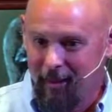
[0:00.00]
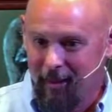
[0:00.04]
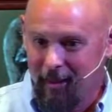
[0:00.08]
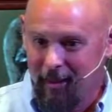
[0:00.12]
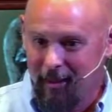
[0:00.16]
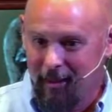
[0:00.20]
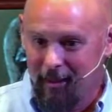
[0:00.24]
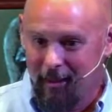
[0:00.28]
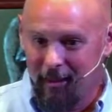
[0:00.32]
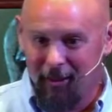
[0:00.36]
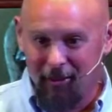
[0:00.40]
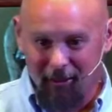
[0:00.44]

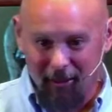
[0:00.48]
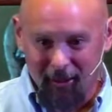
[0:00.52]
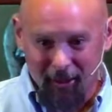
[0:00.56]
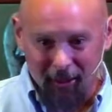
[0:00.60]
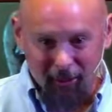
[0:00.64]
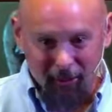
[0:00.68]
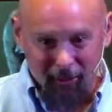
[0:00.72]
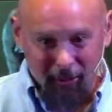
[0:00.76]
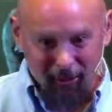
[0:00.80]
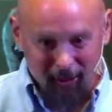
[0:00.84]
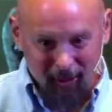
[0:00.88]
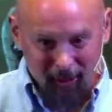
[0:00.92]
This
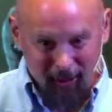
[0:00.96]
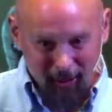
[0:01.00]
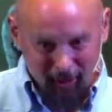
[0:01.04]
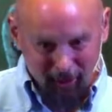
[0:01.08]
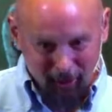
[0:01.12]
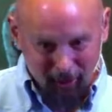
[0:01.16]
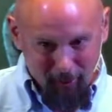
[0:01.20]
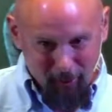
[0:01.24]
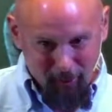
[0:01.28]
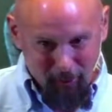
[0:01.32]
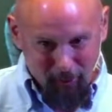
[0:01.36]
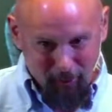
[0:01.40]
is the
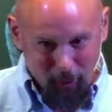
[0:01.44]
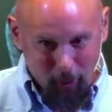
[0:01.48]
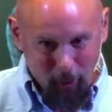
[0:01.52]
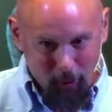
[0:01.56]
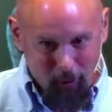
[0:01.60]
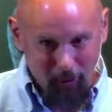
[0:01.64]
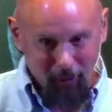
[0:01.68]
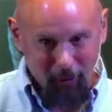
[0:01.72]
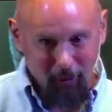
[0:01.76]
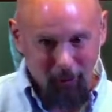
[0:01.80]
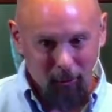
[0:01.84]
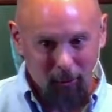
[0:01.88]
fork
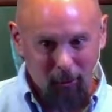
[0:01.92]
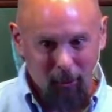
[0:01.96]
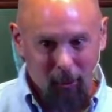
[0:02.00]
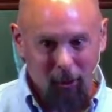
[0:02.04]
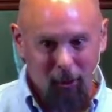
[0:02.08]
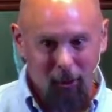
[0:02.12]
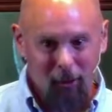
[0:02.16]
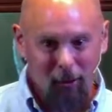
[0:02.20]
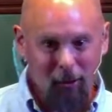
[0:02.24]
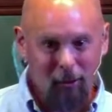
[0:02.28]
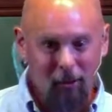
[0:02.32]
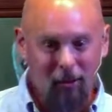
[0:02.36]
in the
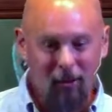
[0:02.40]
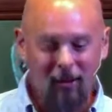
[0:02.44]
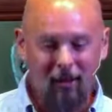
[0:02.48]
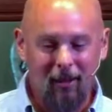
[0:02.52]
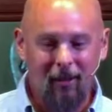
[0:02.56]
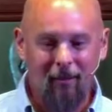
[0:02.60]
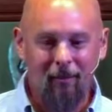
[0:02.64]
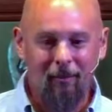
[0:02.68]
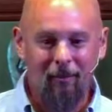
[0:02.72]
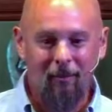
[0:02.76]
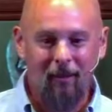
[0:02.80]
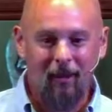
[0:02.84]
road.
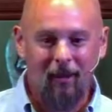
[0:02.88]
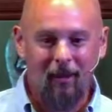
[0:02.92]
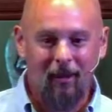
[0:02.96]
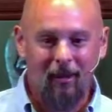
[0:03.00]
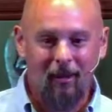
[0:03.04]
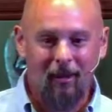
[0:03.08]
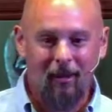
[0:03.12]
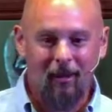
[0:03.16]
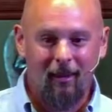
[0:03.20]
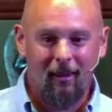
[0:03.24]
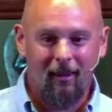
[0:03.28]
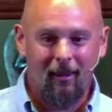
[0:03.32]

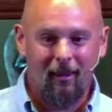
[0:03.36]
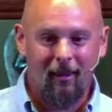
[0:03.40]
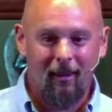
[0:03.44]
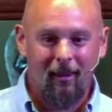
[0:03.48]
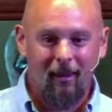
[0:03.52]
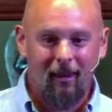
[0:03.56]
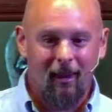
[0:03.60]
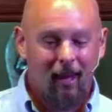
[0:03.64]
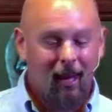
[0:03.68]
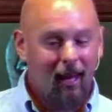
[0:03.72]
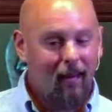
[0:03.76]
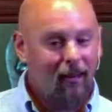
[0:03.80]

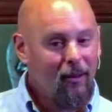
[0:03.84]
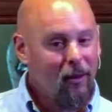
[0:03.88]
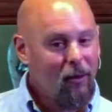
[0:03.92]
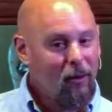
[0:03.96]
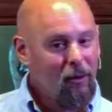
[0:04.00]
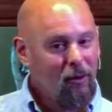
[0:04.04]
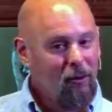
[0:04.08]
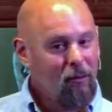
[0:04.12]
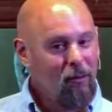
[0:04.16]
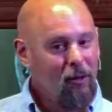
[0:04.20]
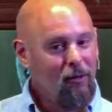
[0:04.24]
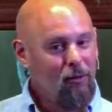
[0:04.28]
And the
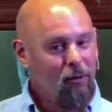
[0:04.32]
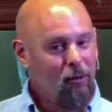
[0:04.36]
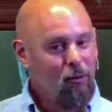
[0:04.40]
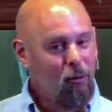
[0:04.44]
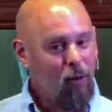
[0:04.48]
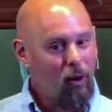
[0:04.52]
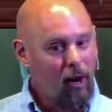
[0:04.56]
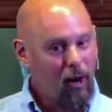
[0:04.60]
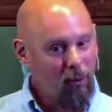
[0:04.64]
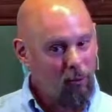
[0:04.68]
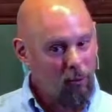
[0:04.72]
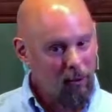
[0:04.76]
only reason
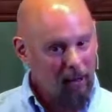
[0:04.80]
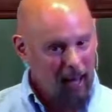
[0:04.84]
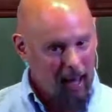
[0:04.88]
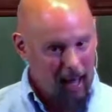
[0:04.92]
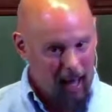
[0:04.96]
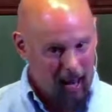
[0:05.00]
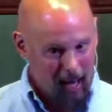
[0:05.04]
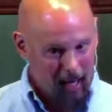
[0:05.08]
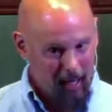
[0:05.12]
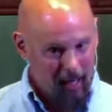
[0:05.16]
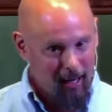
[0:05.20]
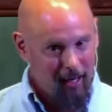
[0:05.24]
why we're
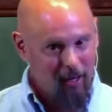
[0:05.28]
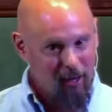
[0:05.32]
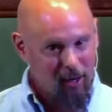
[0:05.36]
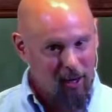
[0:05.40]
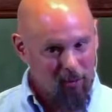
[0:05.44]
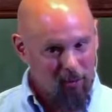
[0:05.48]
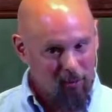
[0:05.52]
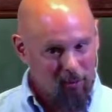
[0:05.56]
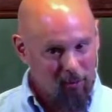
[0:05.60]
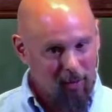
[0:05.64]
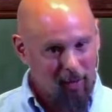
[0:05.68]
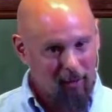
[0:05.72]
hating our
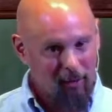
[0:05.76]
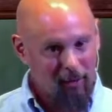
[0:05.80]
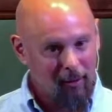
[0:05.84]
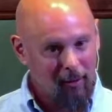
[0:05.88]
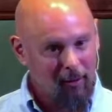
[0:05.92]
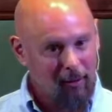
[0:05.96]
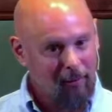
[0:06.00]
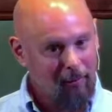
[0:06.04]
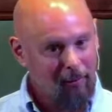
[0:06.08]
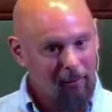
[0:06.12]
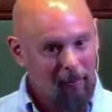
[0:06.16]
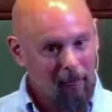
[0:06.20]

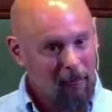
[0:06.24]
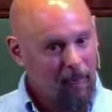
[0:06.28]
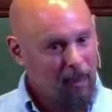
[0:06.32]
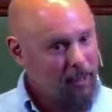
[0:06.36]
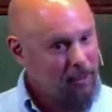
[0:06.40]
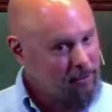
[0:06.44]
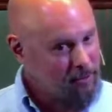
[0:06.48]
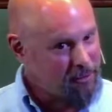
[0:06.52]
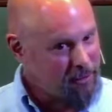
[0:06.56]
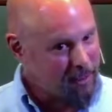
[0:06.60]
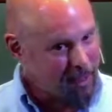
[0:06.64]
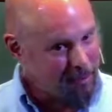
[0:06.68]
brother,
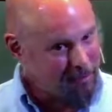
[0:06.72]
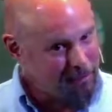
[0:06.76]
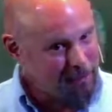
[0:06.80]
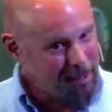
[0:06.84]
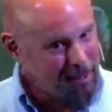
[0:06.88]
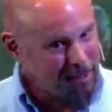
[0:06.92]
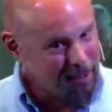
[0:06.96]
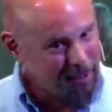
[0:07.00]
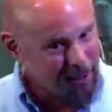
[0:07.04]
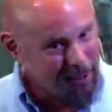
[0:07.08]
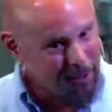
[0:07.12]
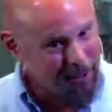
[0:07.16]
it's not
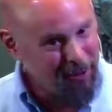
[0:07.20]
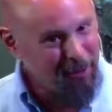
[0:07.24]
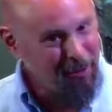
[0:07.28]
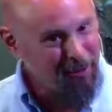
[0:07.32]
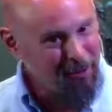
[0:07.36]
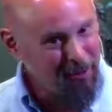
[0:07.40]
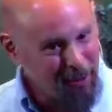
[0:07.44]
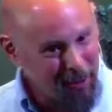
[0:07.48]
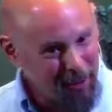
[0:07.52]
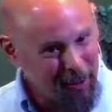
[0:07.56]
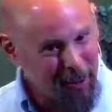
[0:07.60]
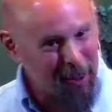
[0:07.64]
because of
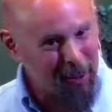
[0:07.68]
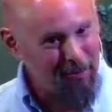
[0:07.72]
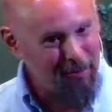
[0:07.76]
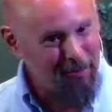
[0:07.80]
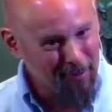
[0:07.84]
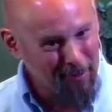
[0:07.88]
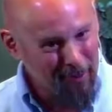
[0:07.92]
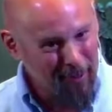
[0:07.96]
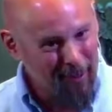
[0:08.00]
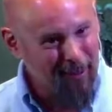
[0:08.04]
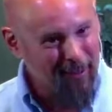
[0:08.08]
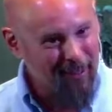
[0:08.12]
what our
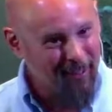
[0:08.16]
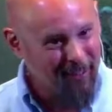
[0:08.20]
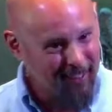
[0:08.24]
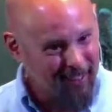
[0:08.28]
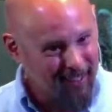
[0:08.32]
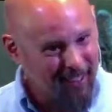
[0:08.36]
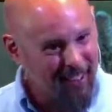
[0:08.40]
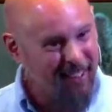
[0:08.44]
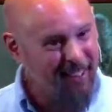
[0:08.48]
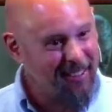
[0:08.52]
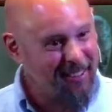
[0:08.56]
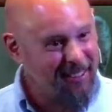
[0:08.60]
brother
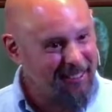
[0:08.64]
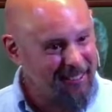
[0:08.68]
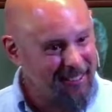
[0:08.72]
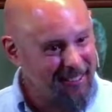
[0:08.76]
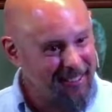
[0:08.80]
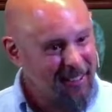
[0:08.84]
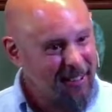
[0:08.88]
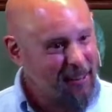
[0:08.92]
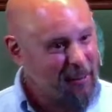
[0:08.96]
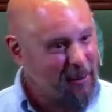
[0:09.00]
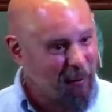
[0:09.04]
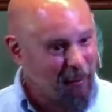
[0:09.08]
is
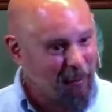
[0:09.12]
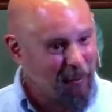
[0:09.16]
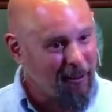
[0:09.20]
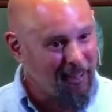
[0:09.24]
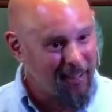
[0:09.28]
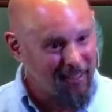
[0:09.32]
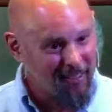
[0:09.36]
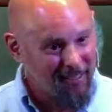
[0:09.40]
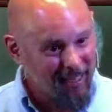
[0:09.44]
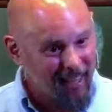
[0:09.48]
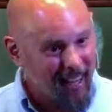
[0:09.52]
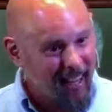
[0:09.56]
or
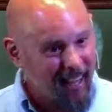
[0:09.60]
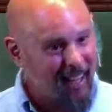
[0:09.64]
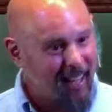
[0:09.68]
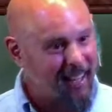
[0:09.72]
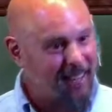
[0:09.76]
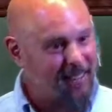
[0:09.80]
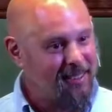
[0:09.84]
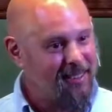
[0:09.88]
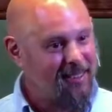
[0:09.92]
is not.